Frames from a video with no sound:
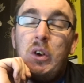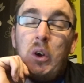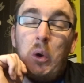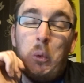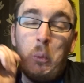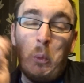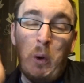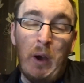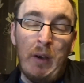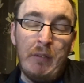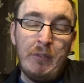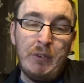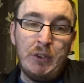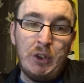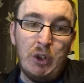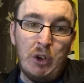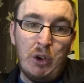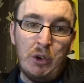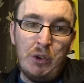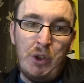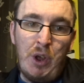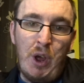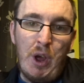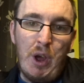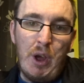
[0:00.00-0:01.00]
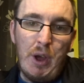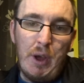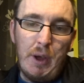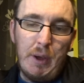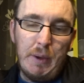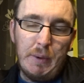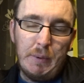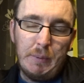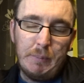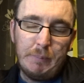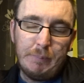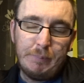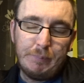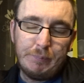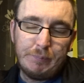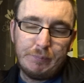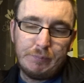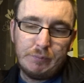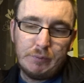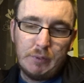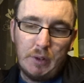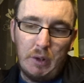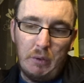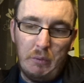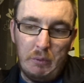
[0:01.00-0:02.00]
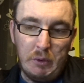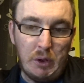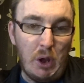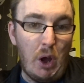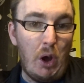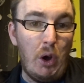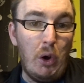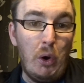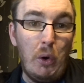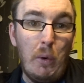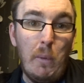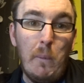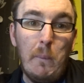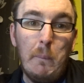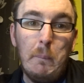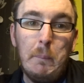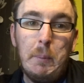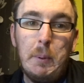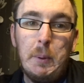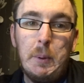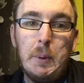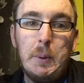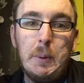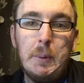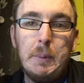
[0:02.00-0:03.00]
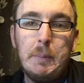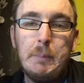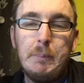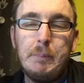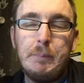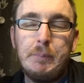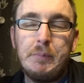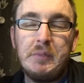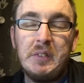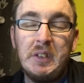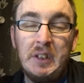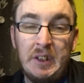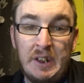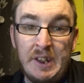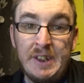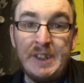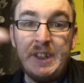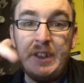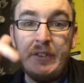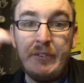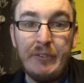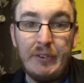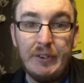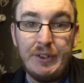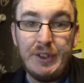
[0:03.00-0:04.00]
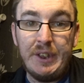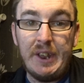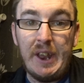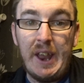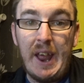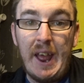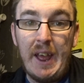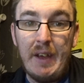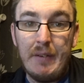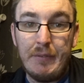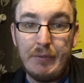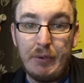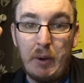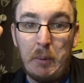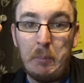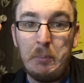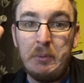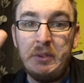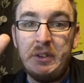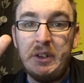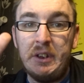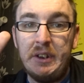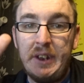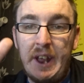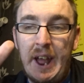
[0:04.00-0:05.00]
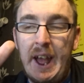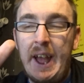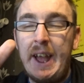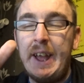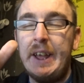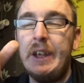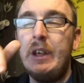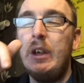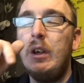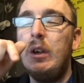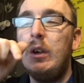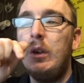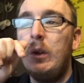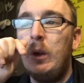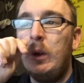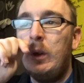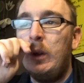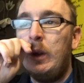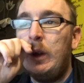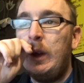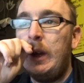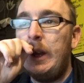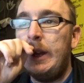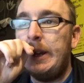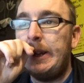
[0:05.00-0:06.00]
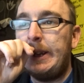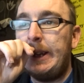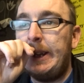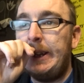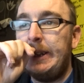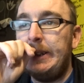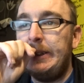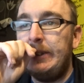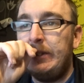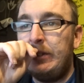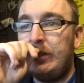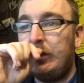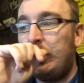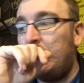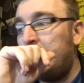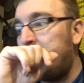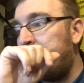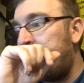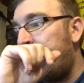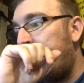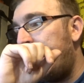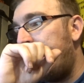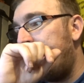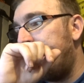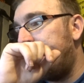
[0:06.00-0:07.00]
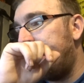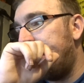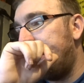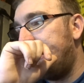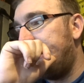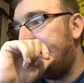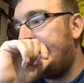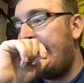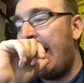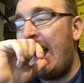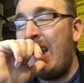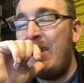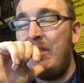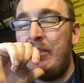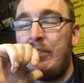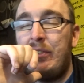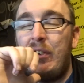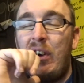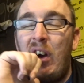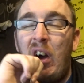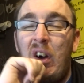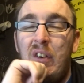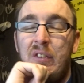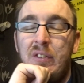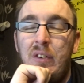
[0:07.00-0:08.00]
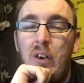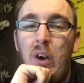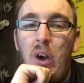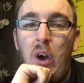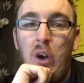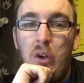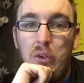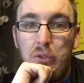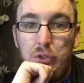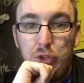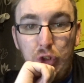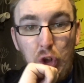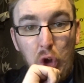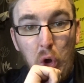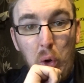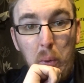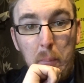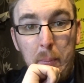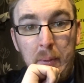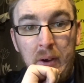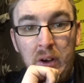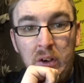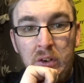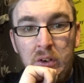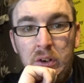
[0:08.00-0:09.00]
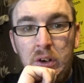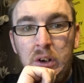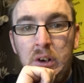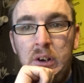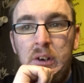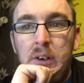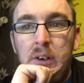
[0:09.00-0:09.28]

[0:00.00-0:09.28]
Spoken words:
what have I done? We got up. This is for today, from today. Okay, Sunday the 10th of October.